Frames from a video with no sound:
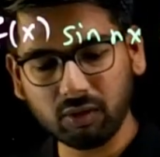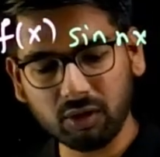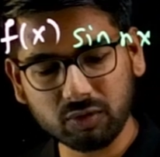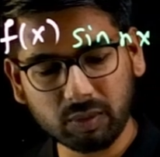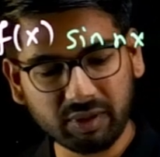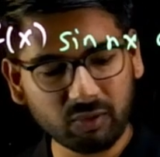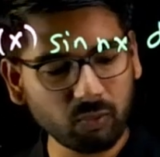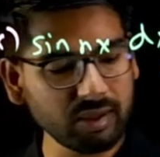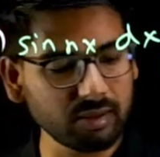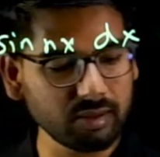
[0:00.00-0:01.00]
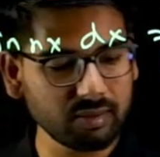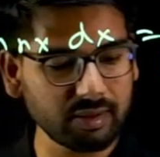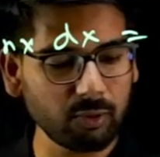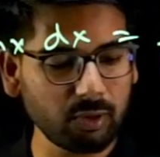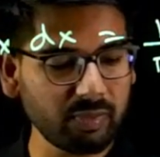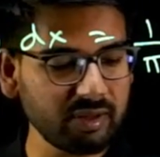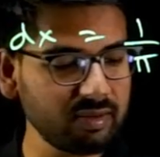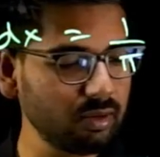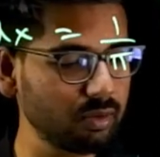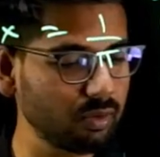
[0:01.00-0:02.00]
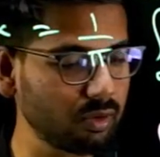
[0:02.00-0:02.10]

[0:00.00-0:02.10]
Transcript: Cos 2n pi is 1, sin 2n pi is 0,